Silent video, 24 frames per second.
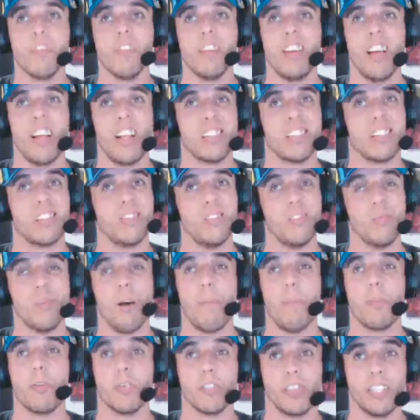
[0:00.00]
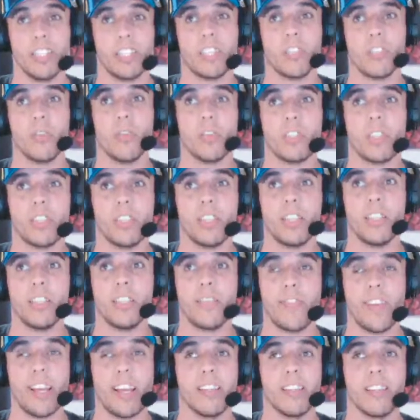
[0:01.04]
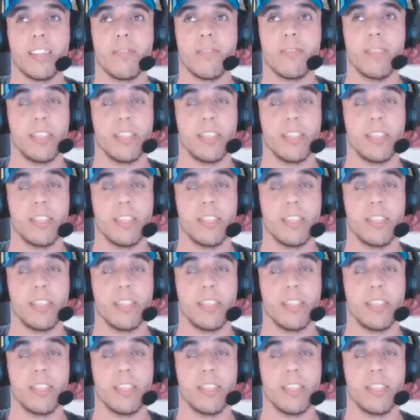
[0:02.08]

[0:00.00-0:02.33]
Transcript: that's a good one because this suits the defense.